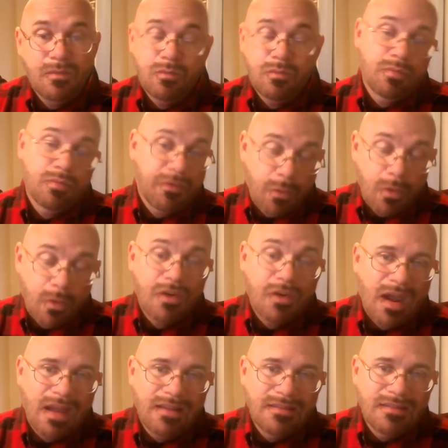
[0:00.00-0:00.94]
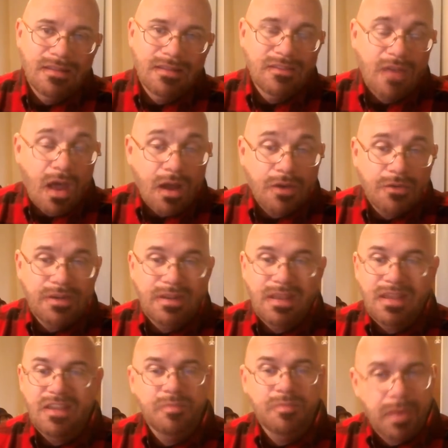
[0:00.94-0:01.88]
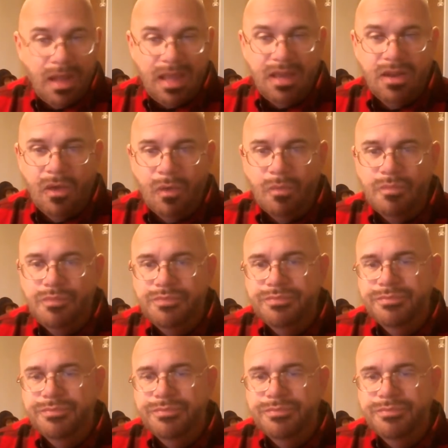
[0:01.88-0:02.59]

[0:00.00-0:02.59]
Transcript: before Christ, Socrates, Plato,